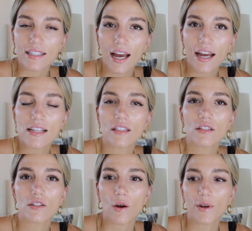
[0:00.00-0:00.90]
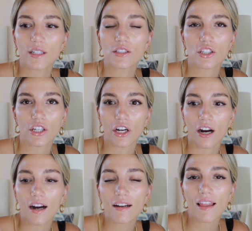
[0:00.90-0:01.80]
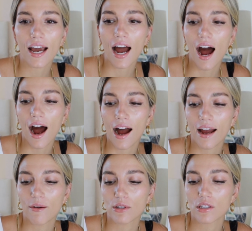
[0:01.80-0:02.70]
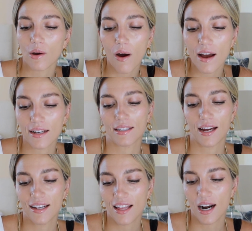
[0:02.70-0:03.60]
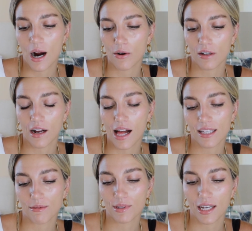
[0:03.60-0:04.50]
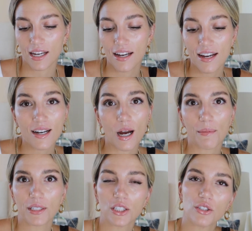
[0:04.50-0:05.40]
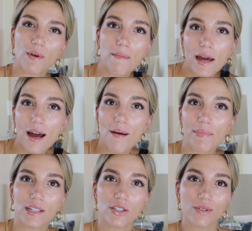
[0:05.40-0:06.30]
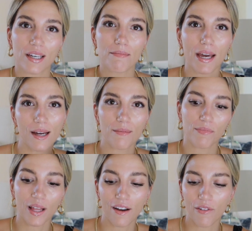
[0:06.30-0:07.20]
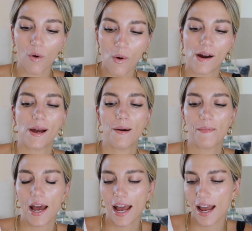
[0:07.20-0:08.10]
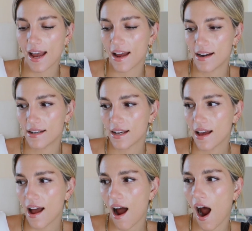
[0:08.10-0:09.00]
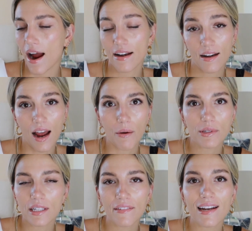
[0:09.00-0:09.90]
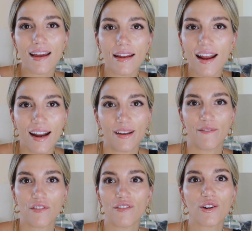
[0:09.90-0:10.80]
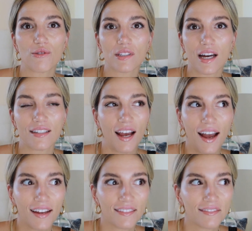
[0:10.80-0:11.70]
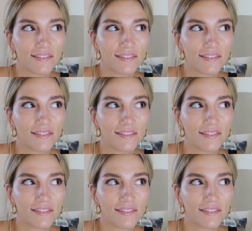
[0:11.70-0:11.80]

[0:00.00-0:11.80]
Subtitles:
day and so insecure. Like I was so excited that Hourglass was like coming to do my makeup and doing makeup like for Tureum, and I wasn't even in any of the photos that day.